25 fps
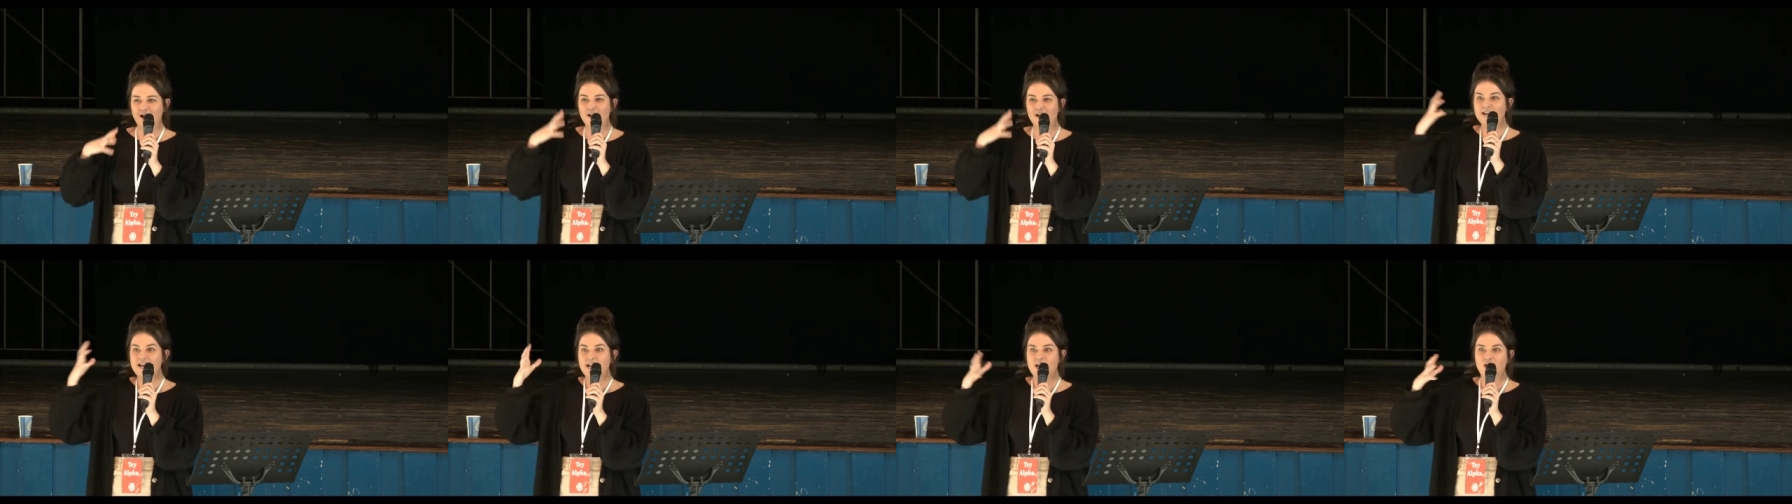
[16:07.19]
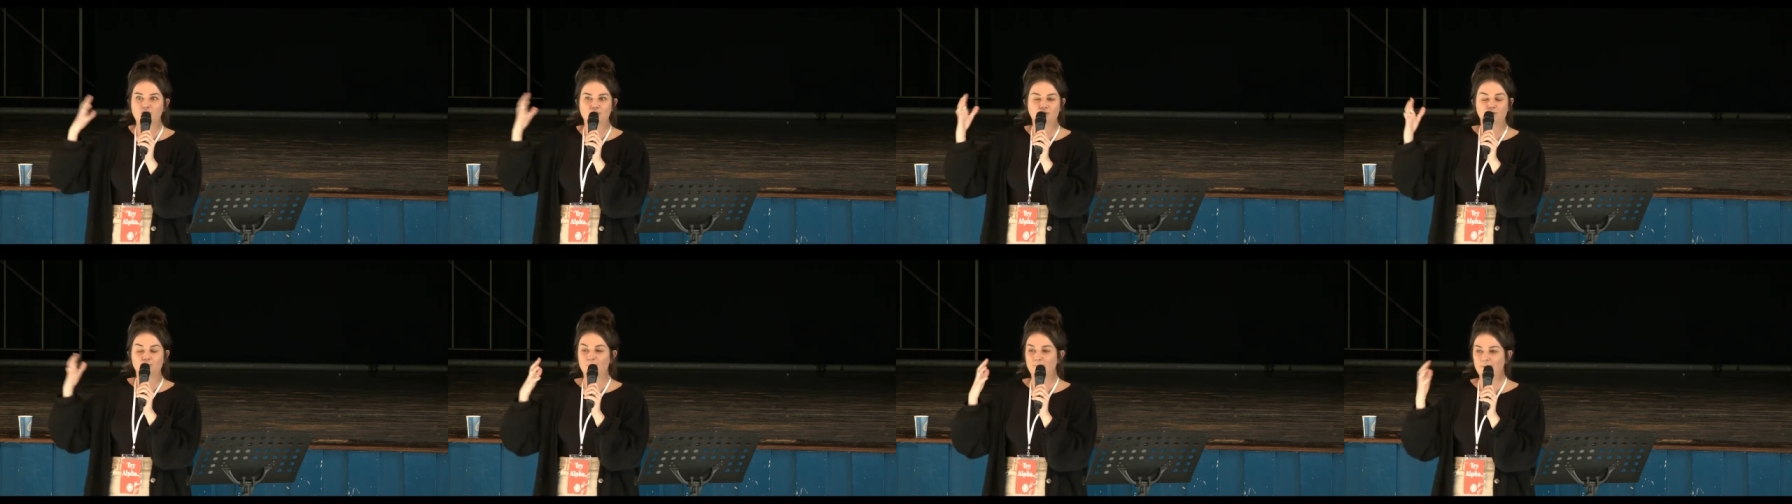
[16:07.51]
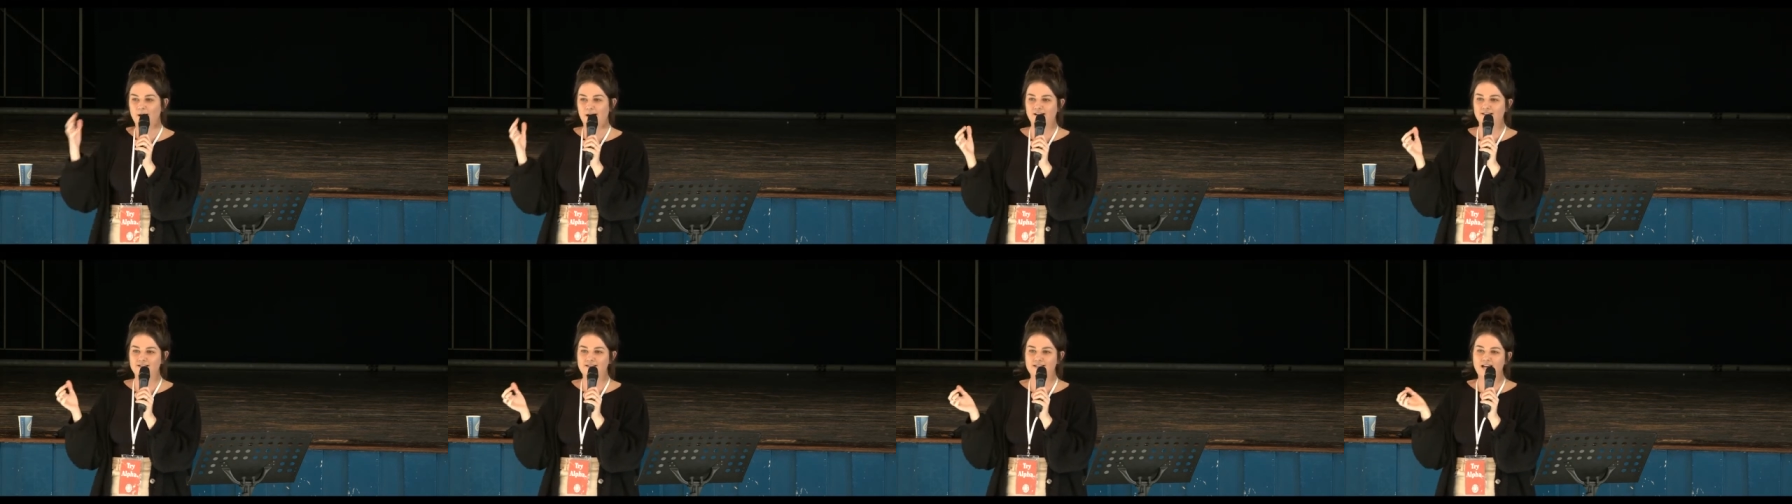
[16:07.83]
initial
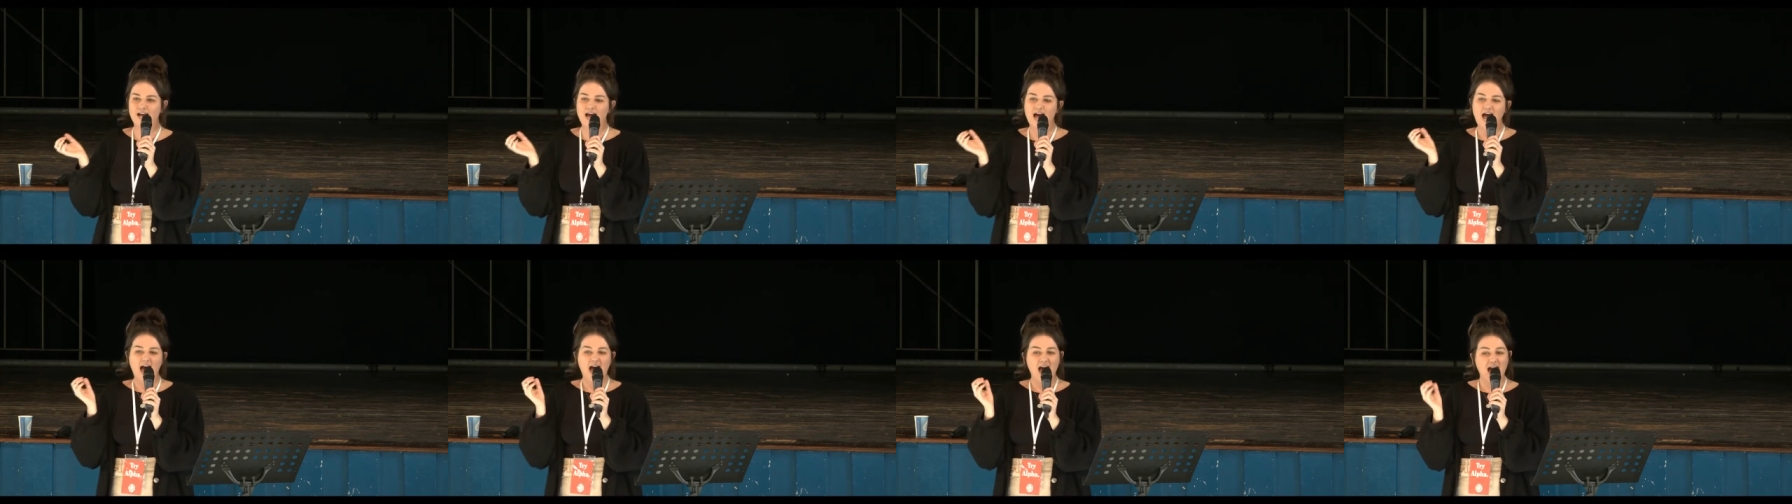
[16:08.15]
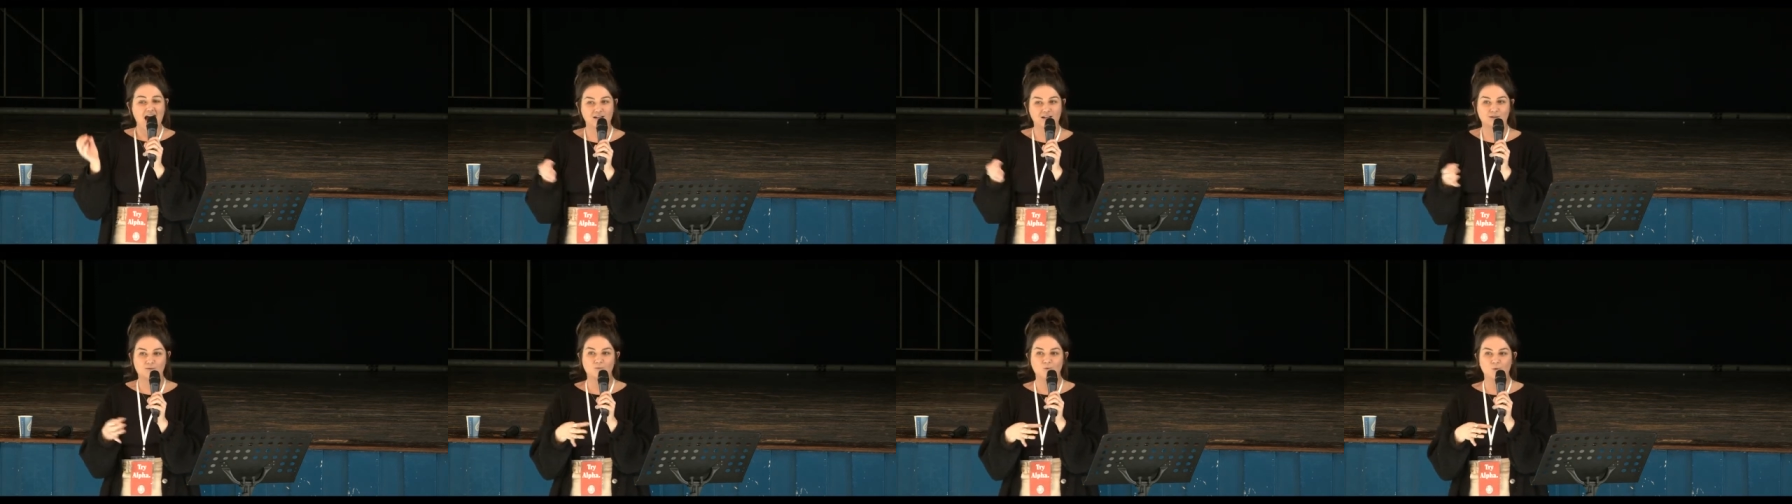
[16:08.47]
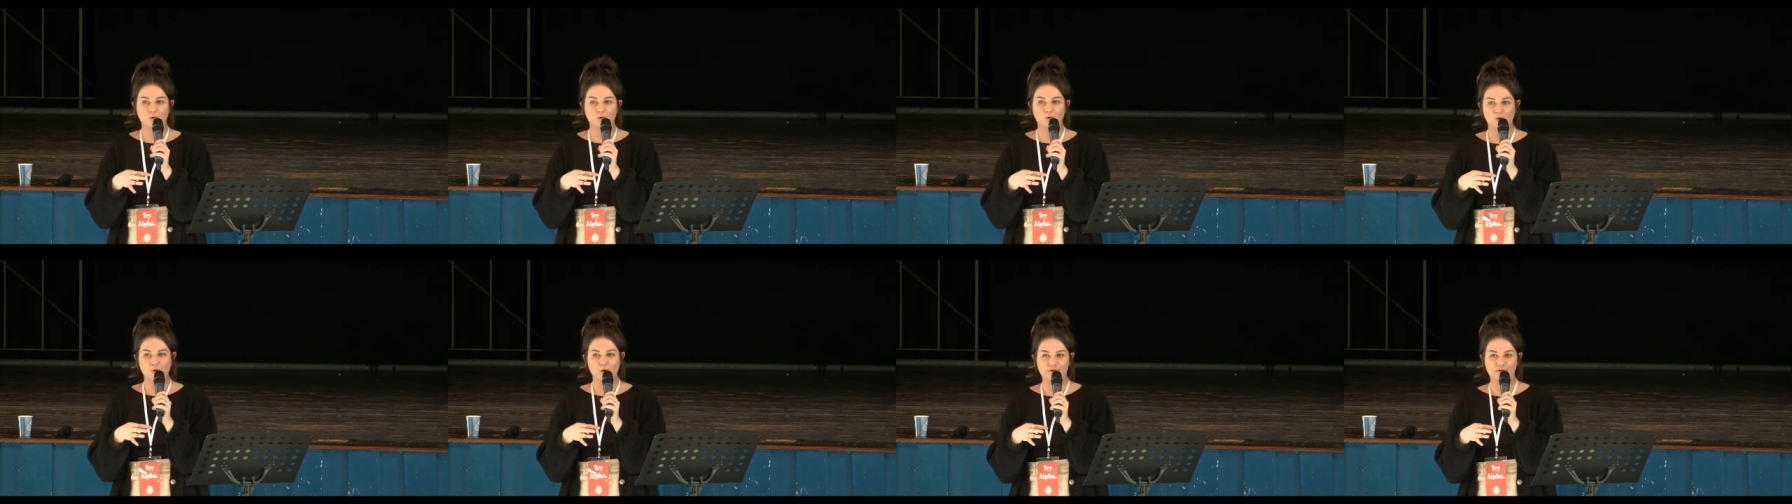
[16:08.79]
buzz has
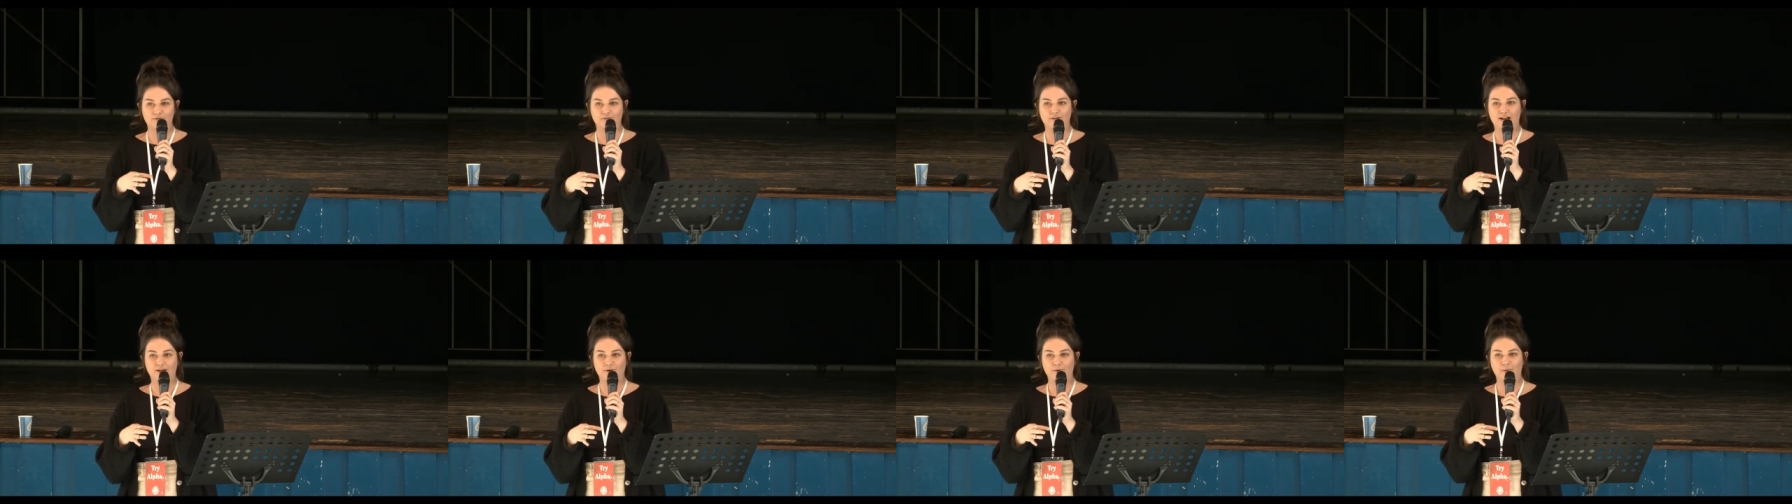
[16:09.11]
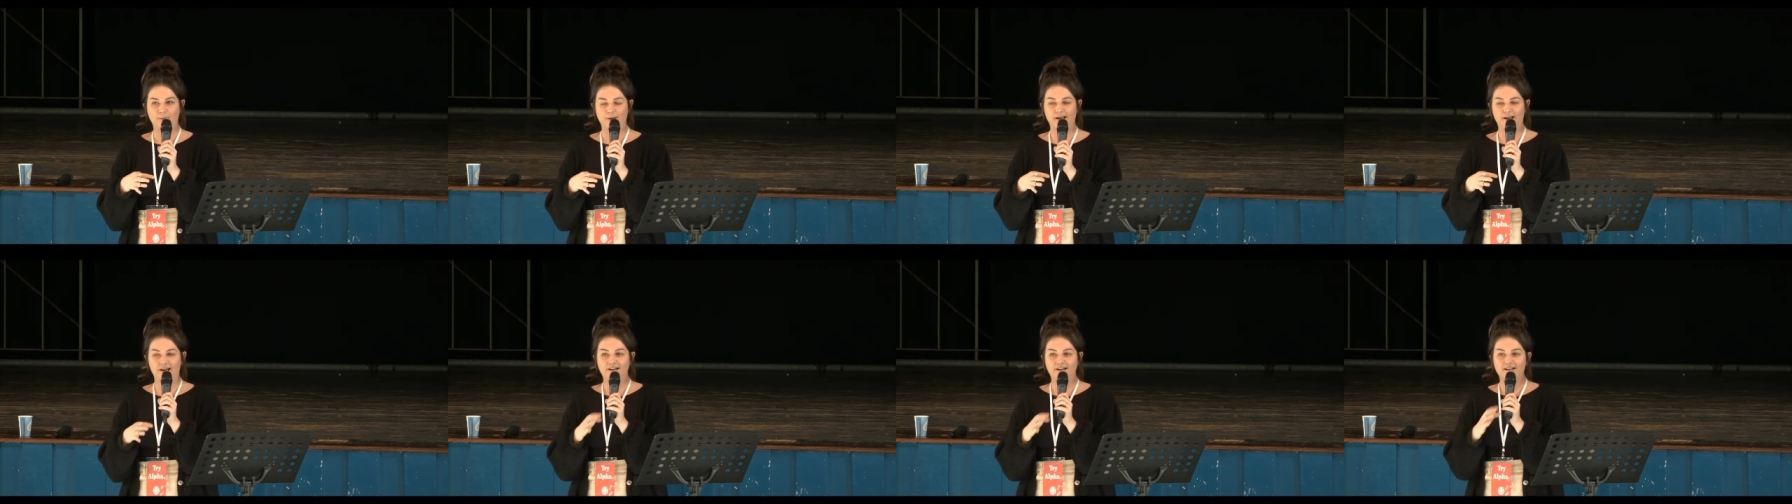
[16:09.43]
worn off a little bit.